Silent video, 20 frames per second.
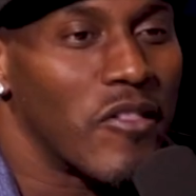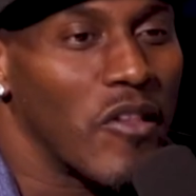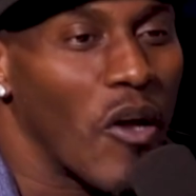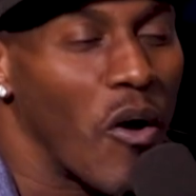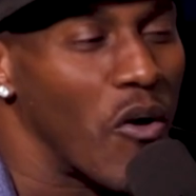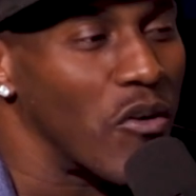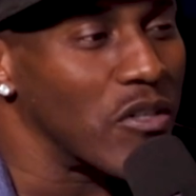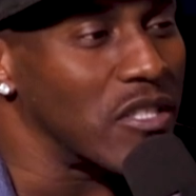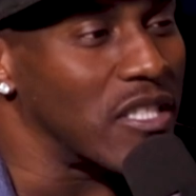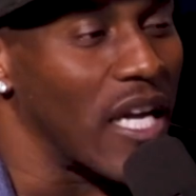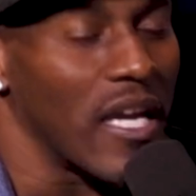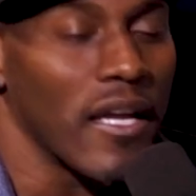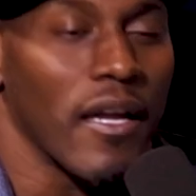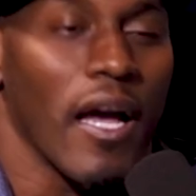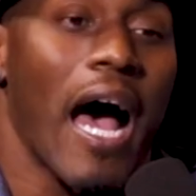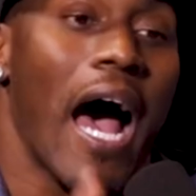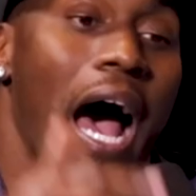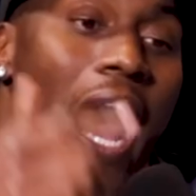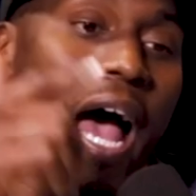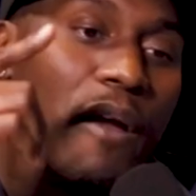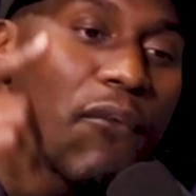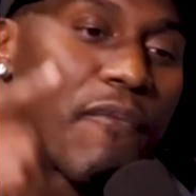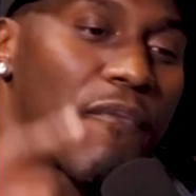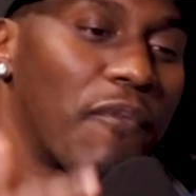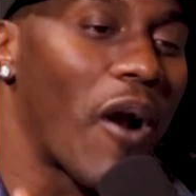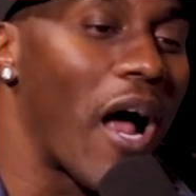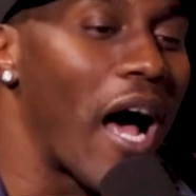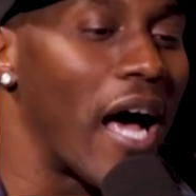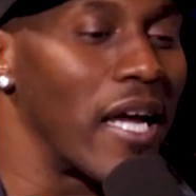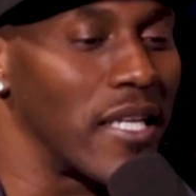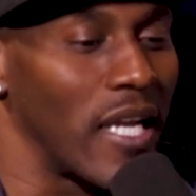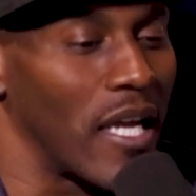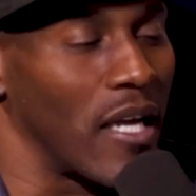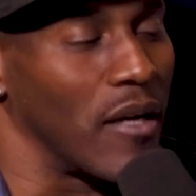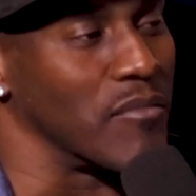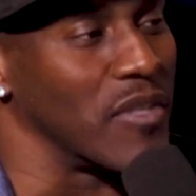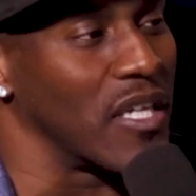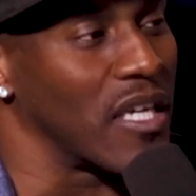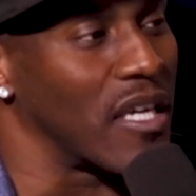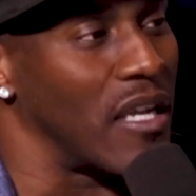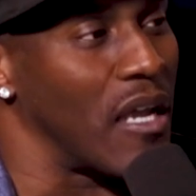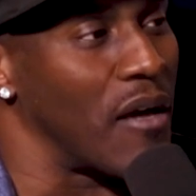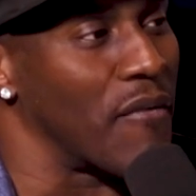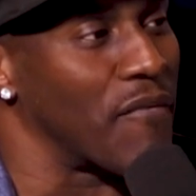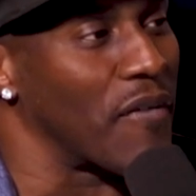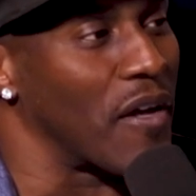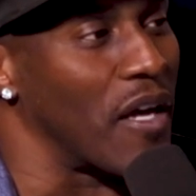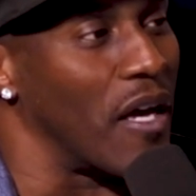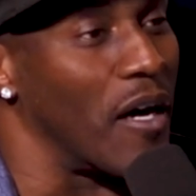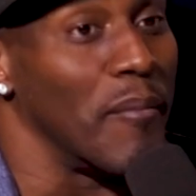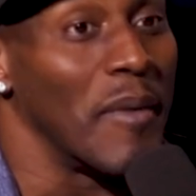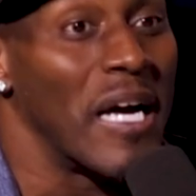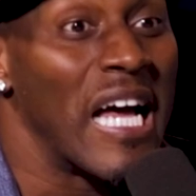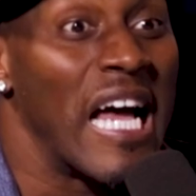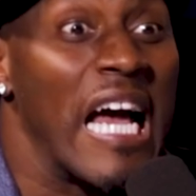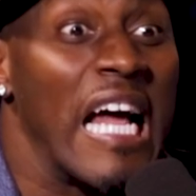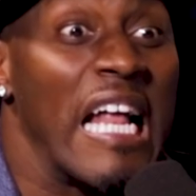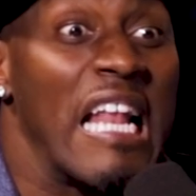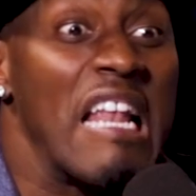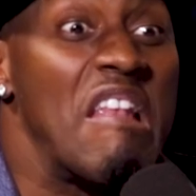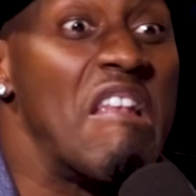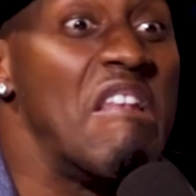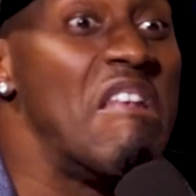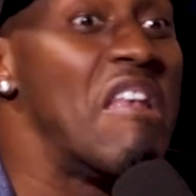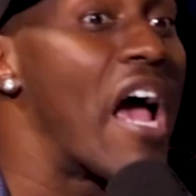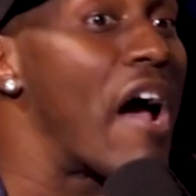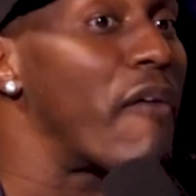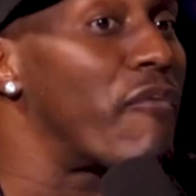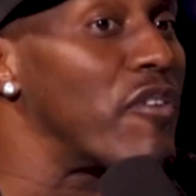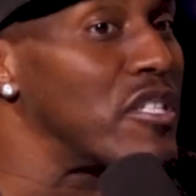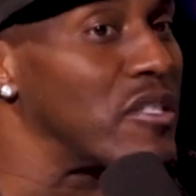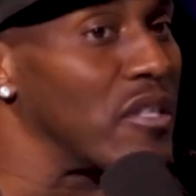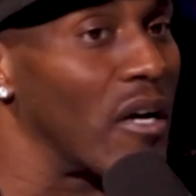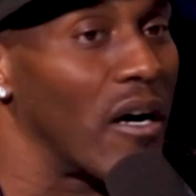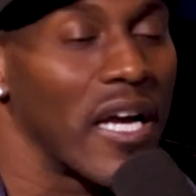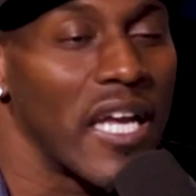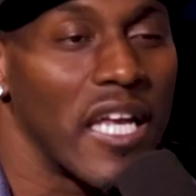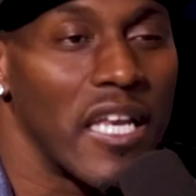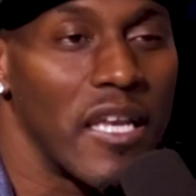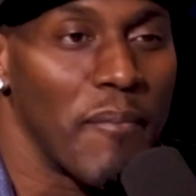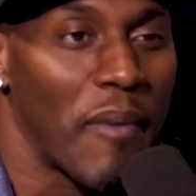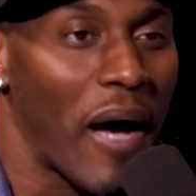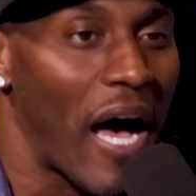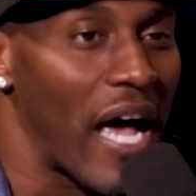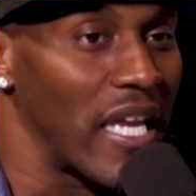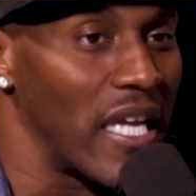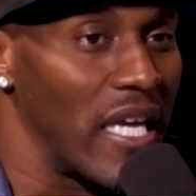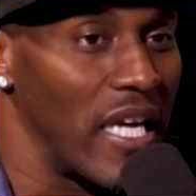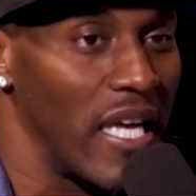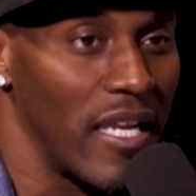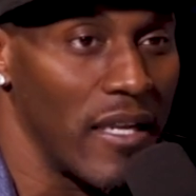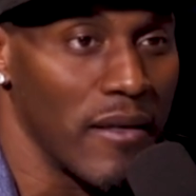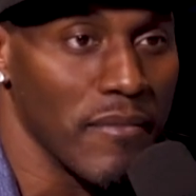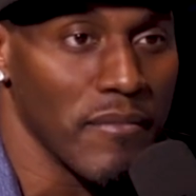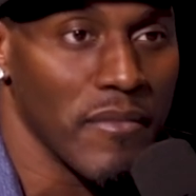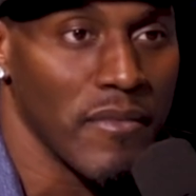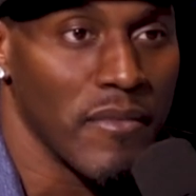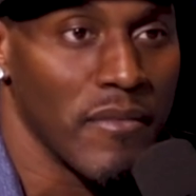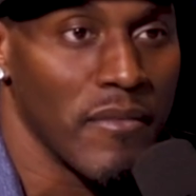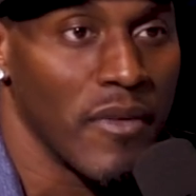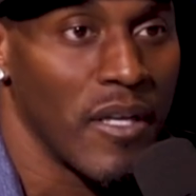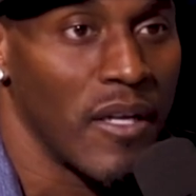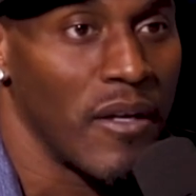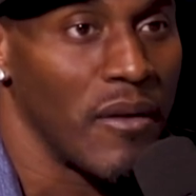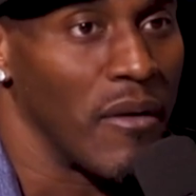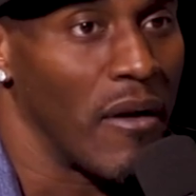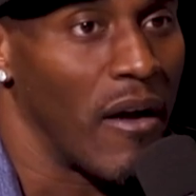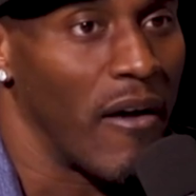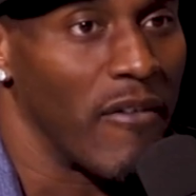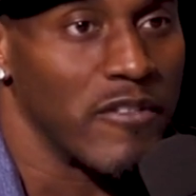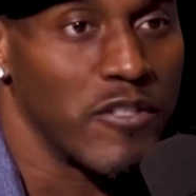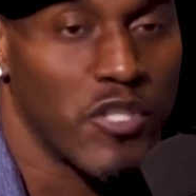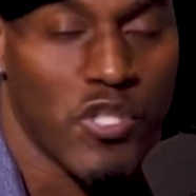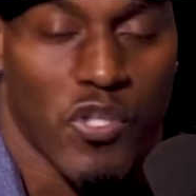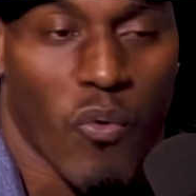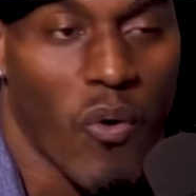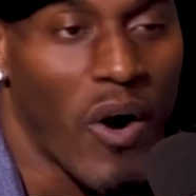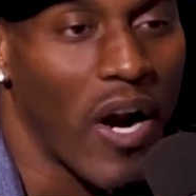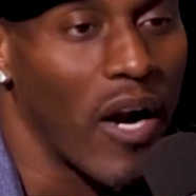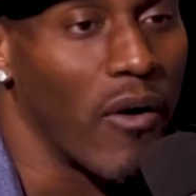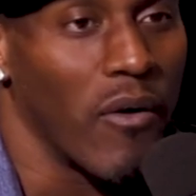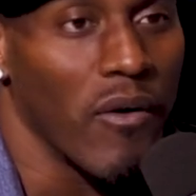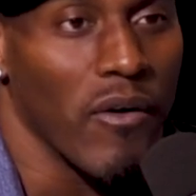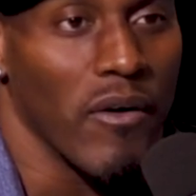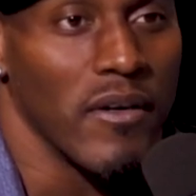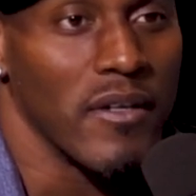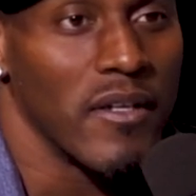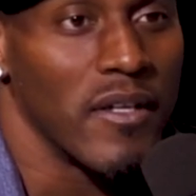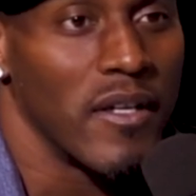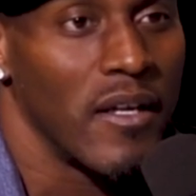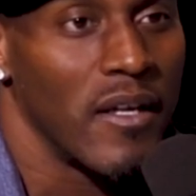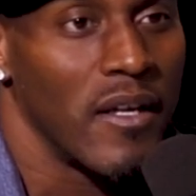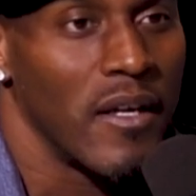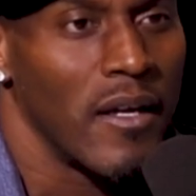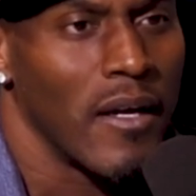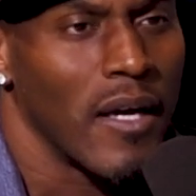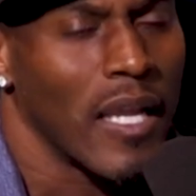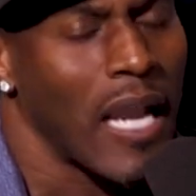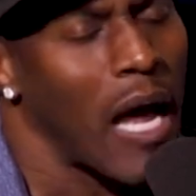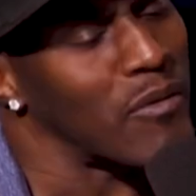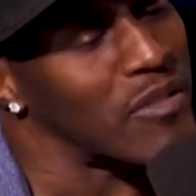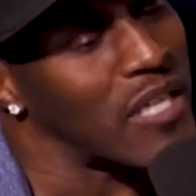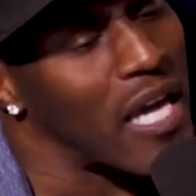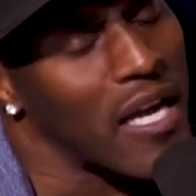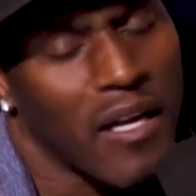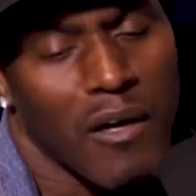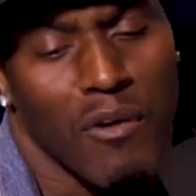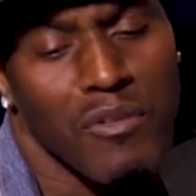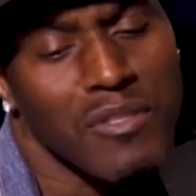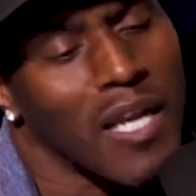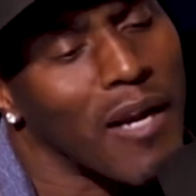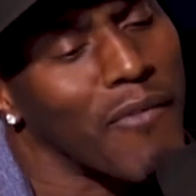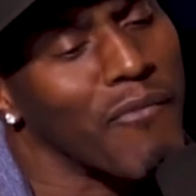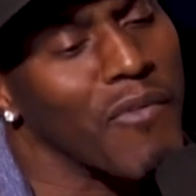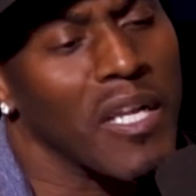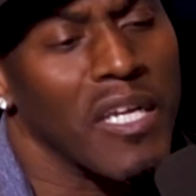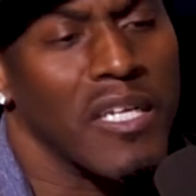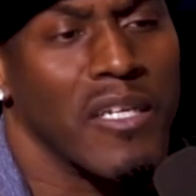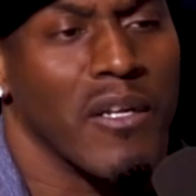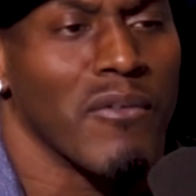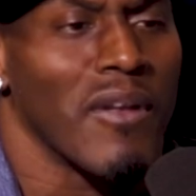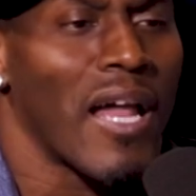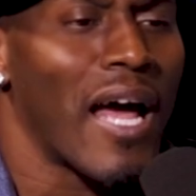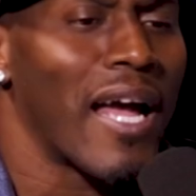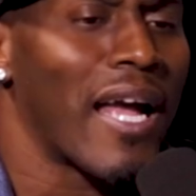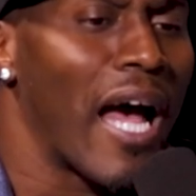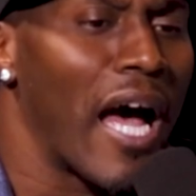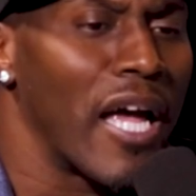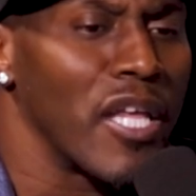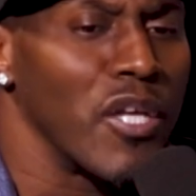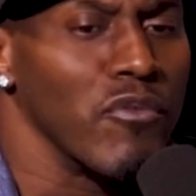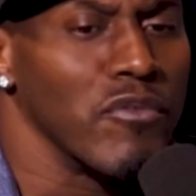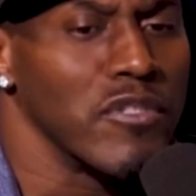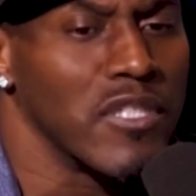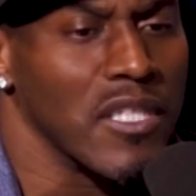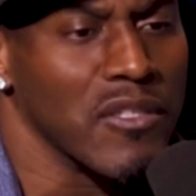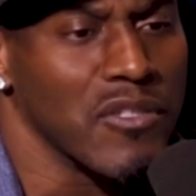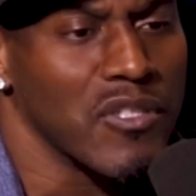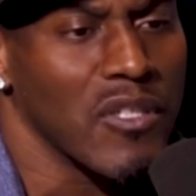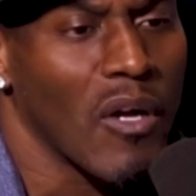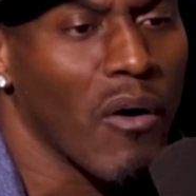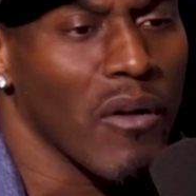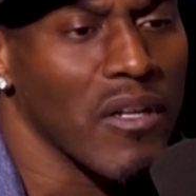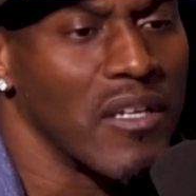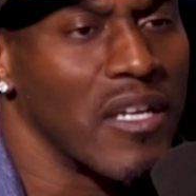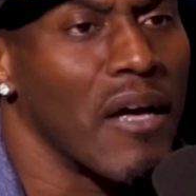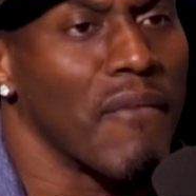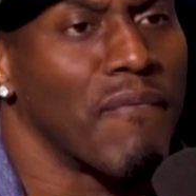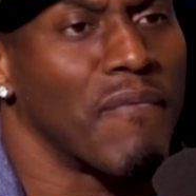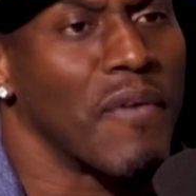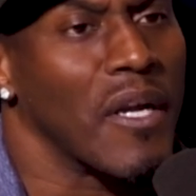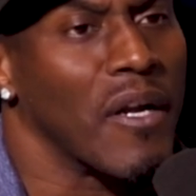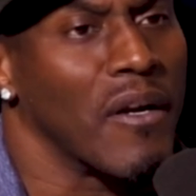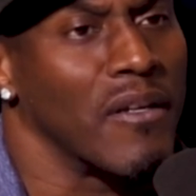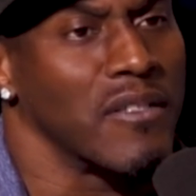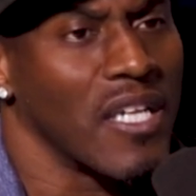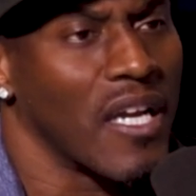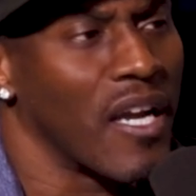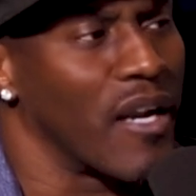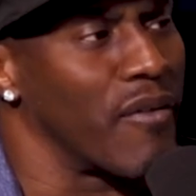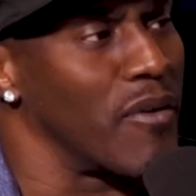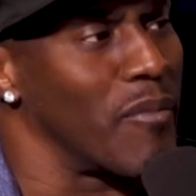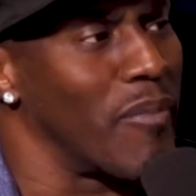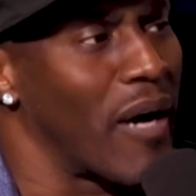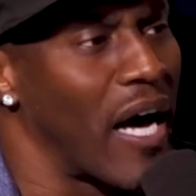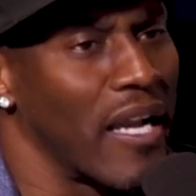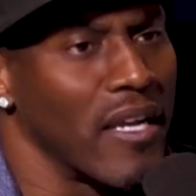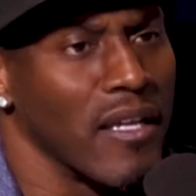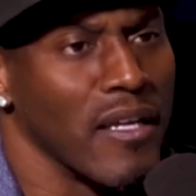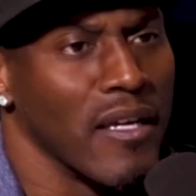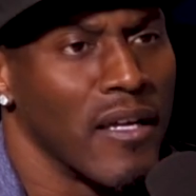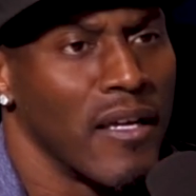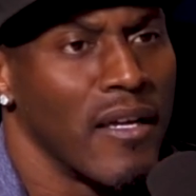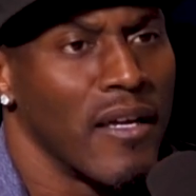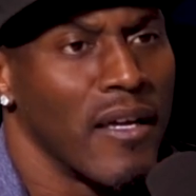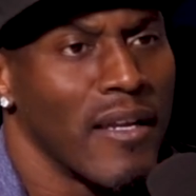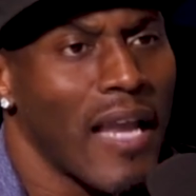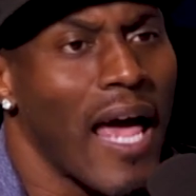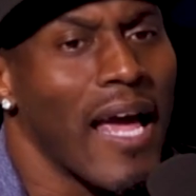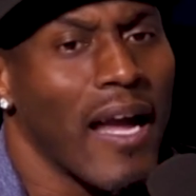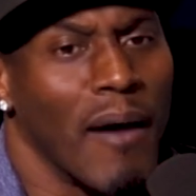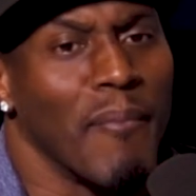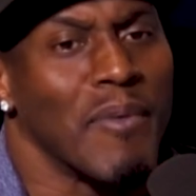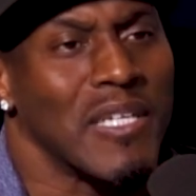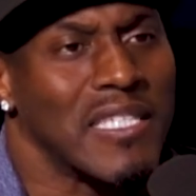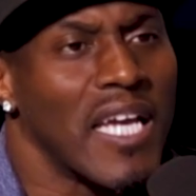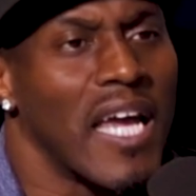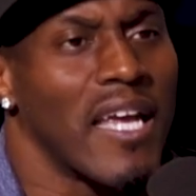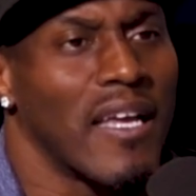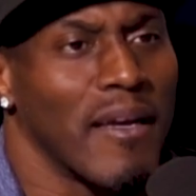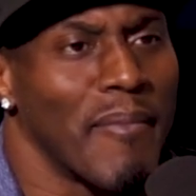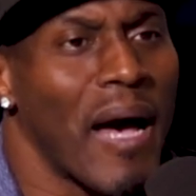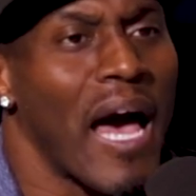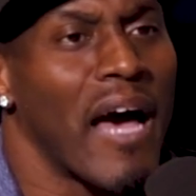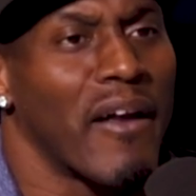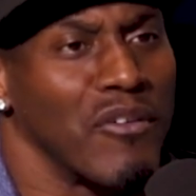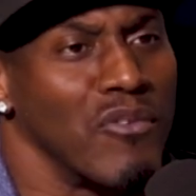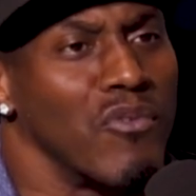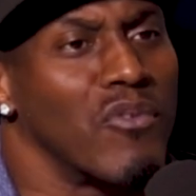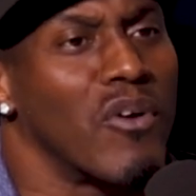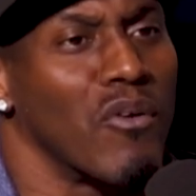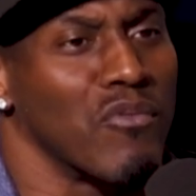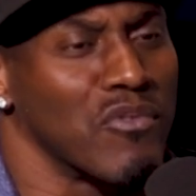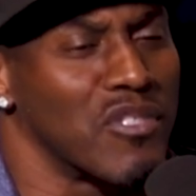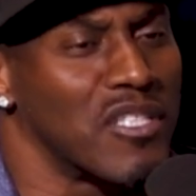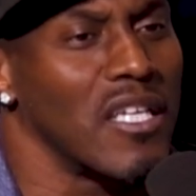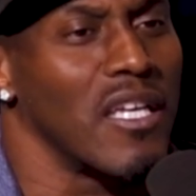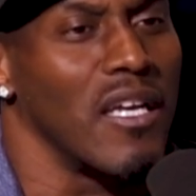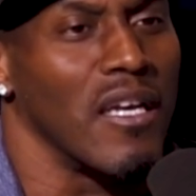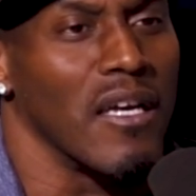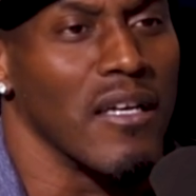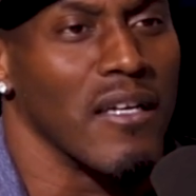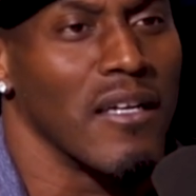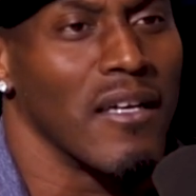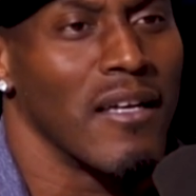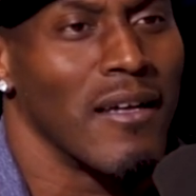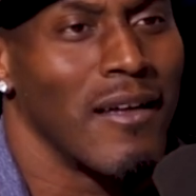Thursday, all right, Friday, I'm looking at film. Never saw anybody hit him square on. Mm. And I was like, Coach, I really don't like how you was installing that fear into everybody. Mm. Like, I'm going to take him out or you going to see it.